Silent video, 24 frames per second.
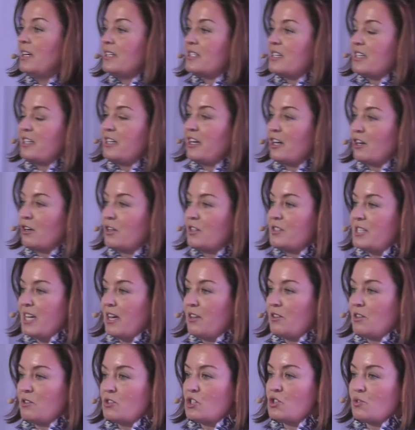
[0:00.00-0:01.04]
to narrow
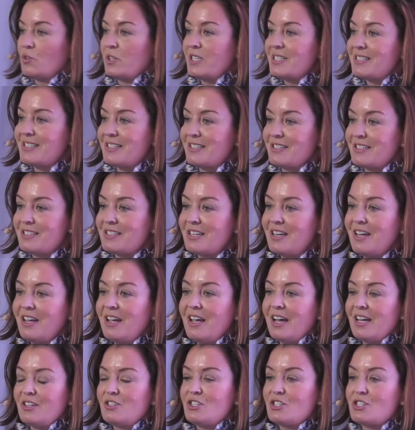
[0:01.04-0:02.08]
down their choices
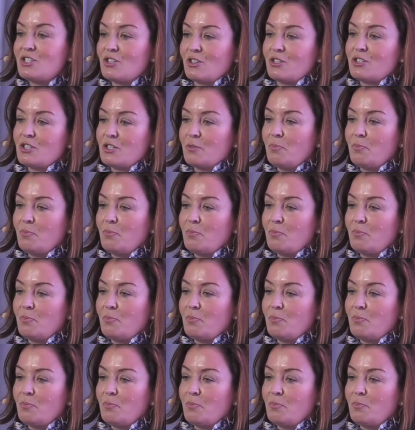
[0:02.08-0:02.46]
and to start